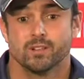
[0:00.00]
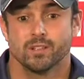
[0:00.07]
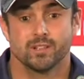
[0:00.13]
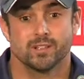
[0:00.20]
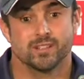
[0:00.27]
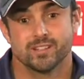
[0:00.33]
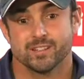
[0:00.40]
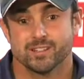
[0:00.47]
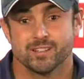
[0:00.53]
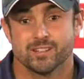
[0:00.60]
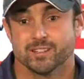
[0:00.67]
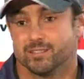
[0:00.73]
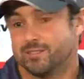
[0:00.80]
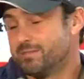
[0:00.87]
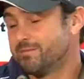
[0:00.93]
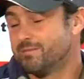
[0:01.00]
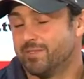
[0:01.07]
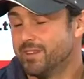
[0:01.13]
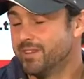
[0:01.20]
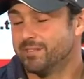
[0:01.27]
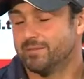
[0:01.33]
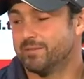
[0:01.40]
Yeah, it's
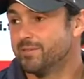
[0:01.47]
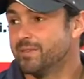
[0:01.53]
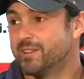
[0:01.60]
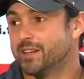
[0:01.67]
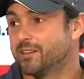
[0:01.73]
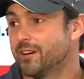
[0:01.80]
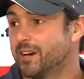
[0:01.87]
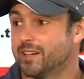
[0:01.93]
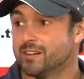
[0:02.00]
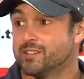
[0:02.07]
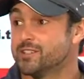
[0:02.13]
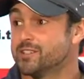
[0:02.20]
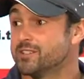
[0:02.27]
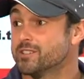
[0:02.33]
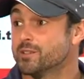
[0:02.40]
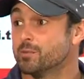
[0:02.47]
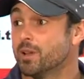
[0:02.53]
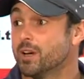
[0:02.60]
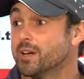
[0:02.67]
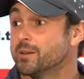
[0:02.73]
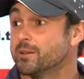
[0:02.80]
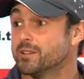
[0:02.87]
they're great conditions to
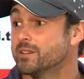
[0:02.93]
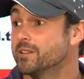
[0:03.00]
play in.